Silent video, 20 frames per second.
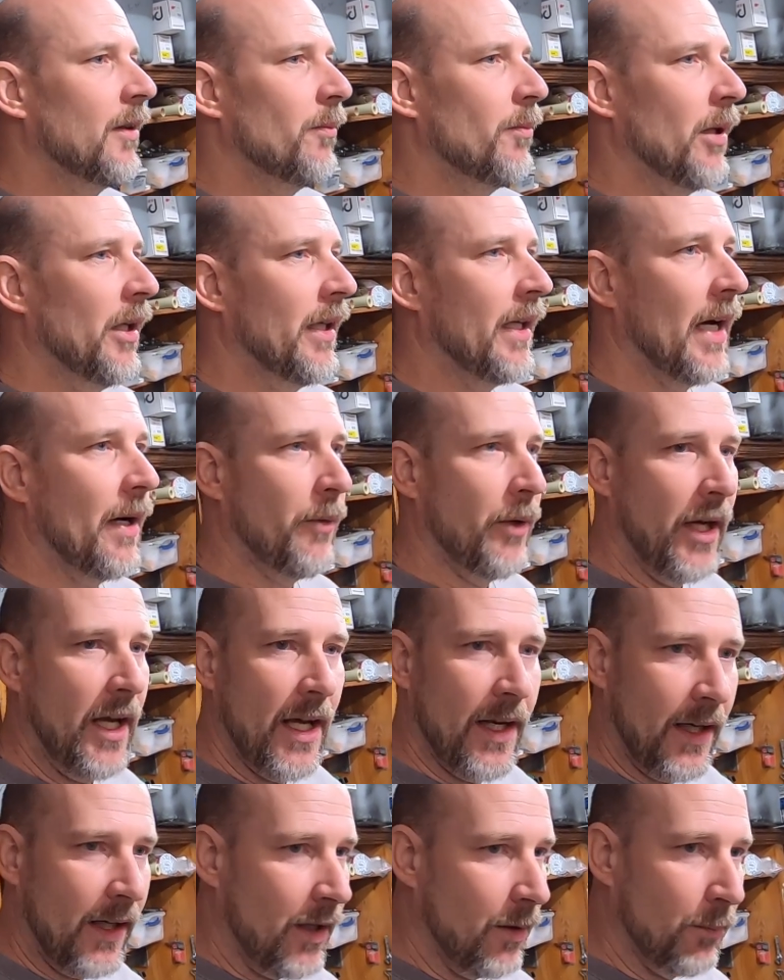But I would have
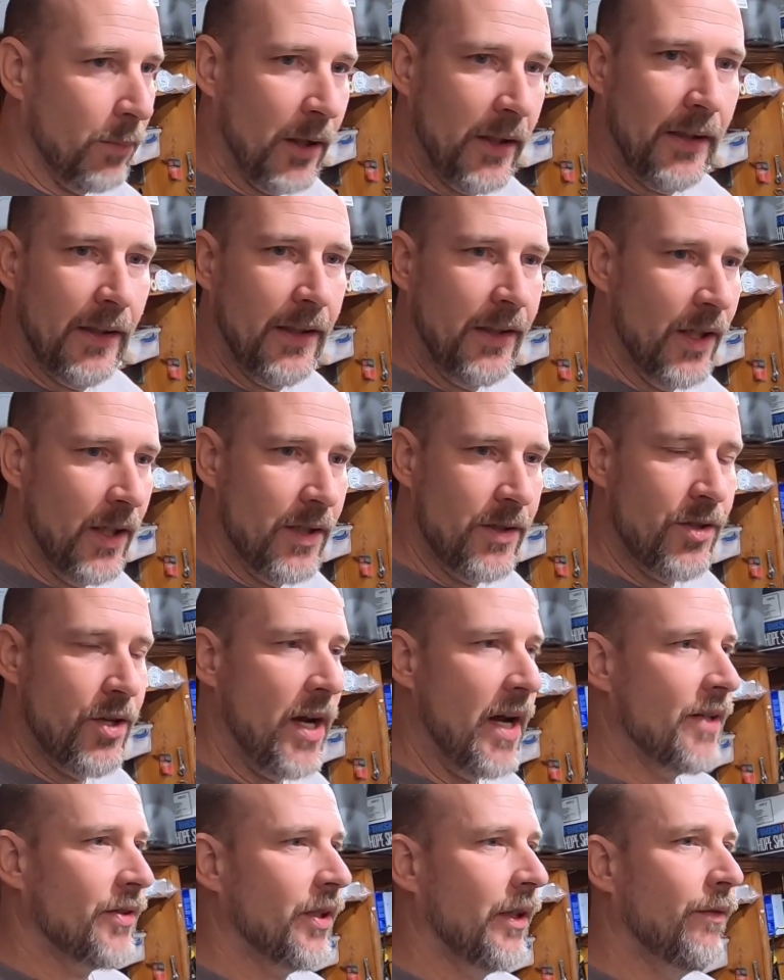had a completely done
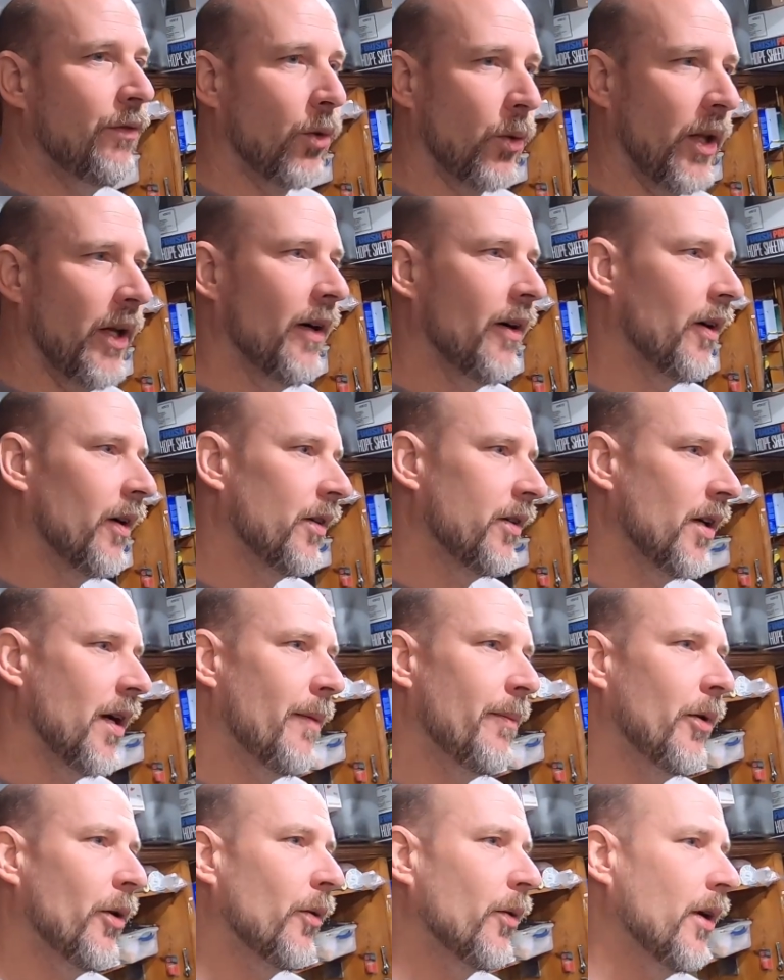chassis for that
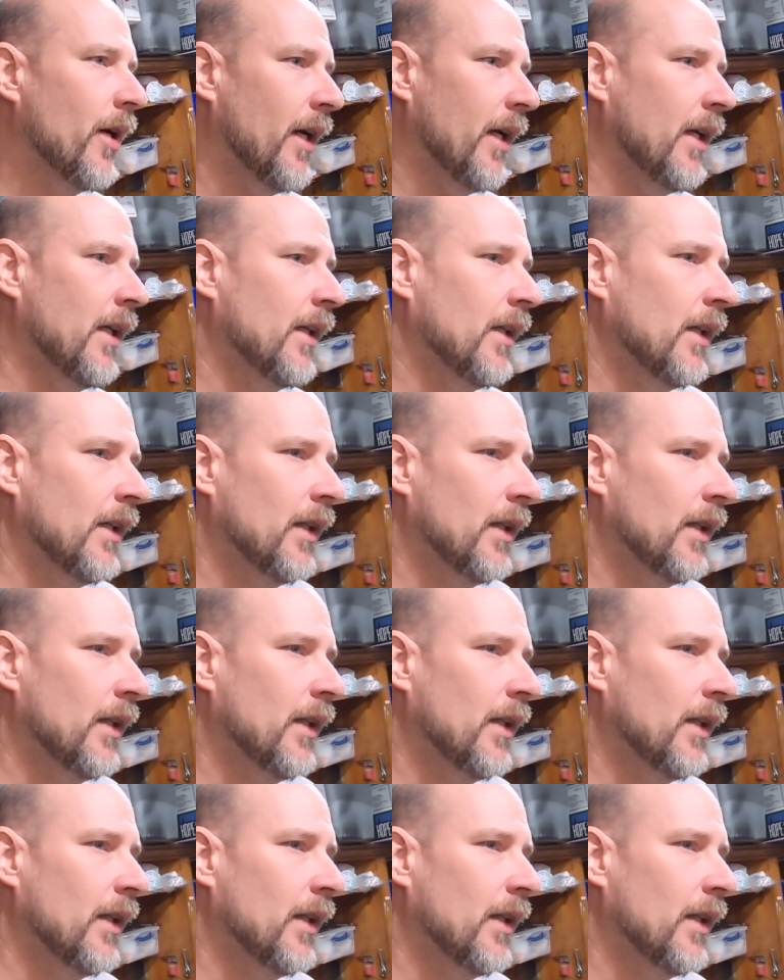hardtop already.